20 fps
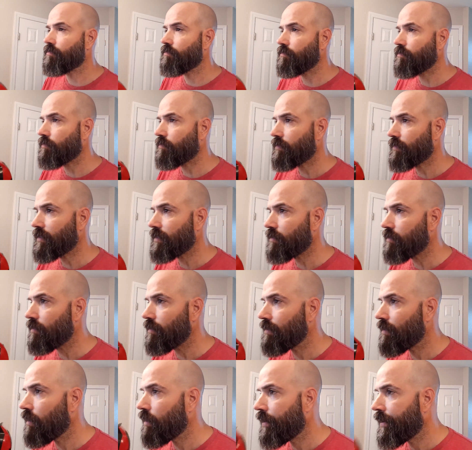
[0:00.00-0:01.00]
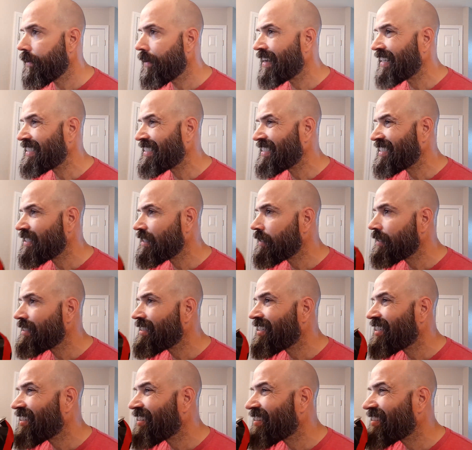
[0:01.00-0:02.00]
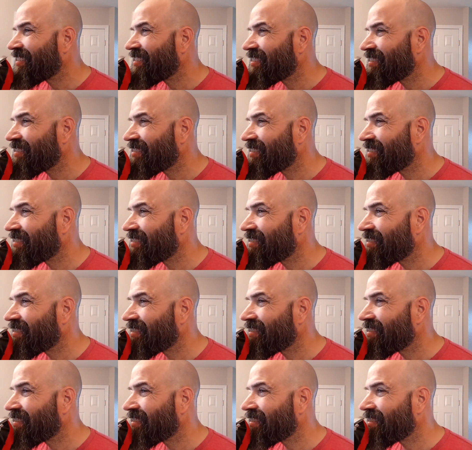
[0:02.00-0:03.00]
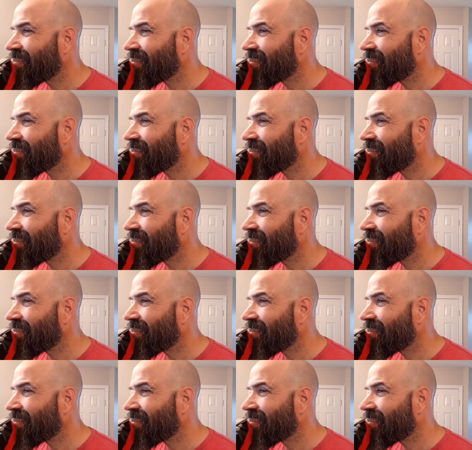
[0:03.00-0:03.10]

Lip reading: No one is speaking in this clip.